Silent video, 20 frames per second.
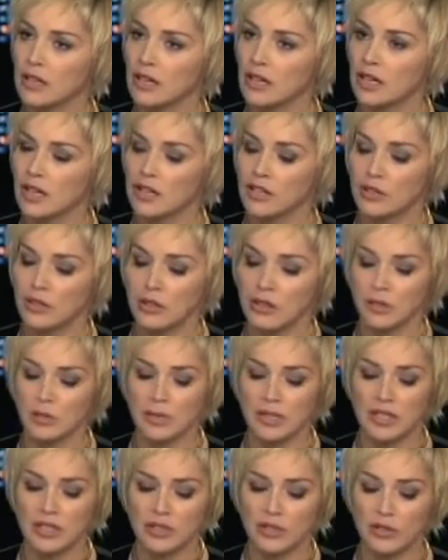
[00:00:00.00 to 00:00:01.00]
and I took the
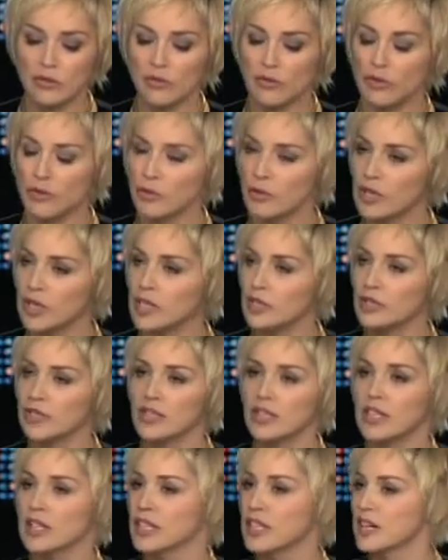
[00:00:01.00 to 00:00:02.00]
position for three
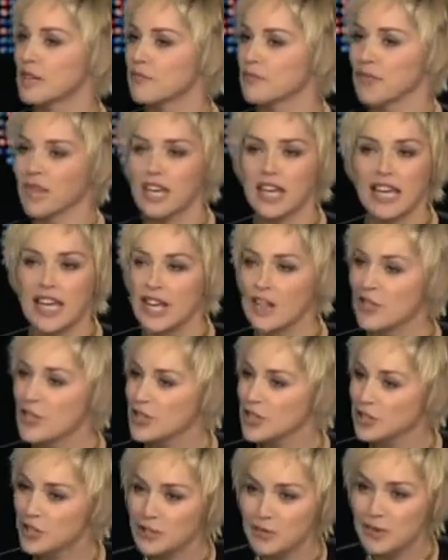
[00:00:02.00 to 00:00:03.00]
years thinking, in
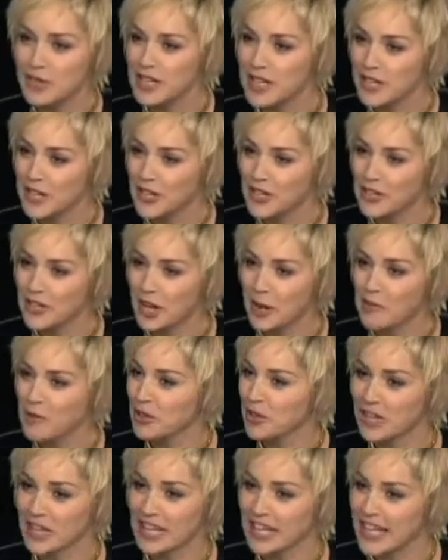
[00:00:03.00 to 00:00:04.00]
these three years, I'm
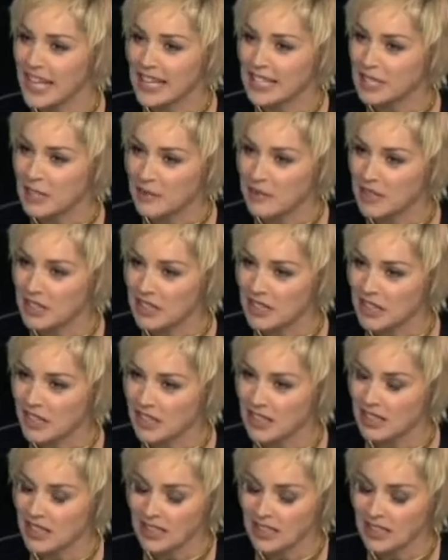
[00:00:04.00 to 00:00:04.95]
really going to get something done.